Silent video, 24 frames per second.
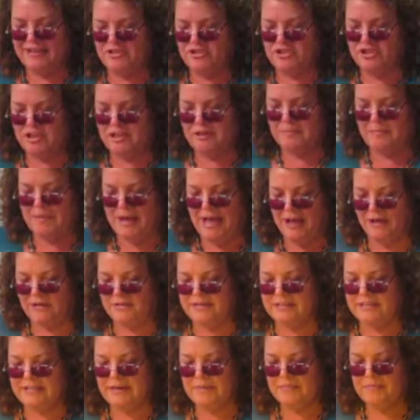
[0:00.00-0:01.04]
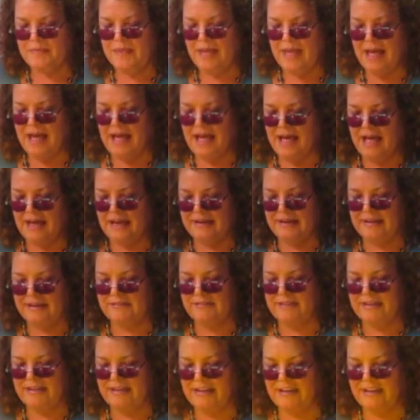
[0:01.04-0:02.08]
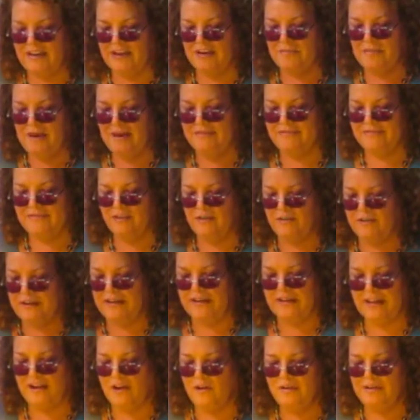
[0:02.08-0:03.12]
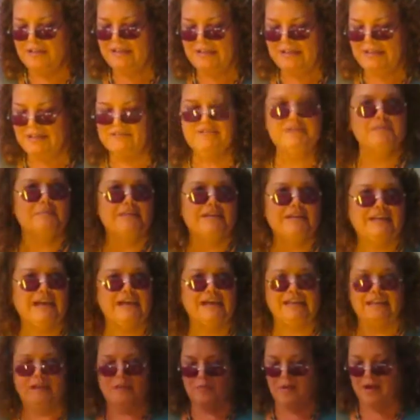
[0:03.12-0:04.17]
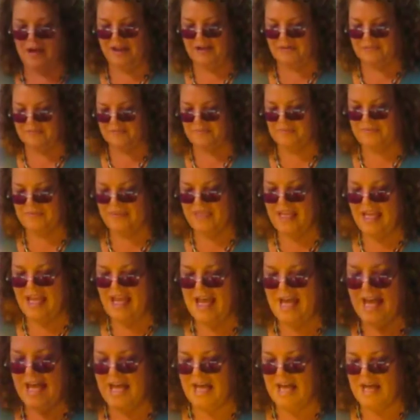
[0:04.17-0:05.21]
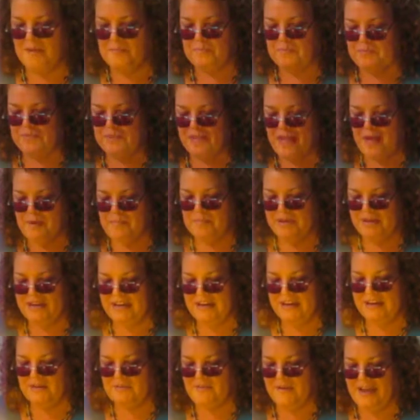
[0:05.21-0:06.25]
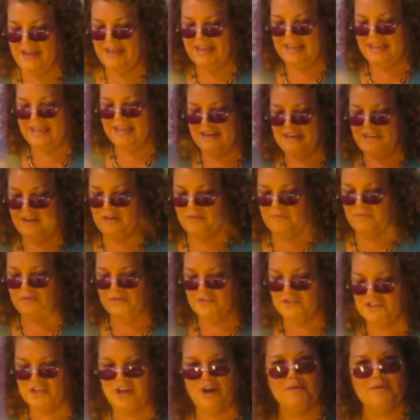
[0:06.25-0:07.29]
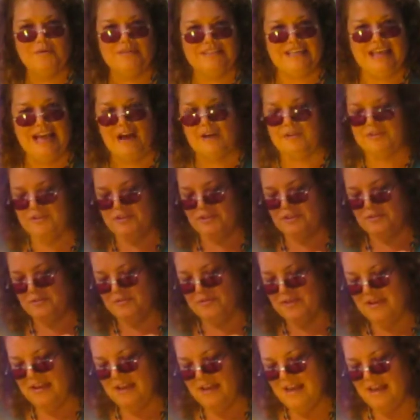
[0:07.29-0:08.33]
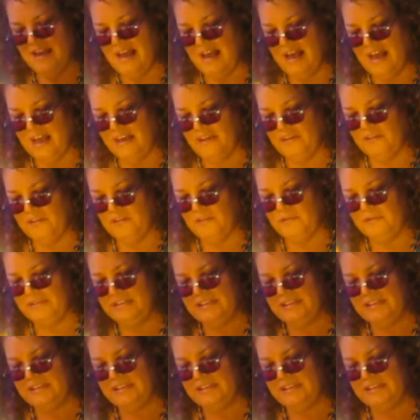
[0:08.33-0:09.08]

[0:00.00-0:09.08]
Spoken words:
Gene Bouts, lived in Claremont, Florida, and he only lived to be 91. But anyway, he would show us how to use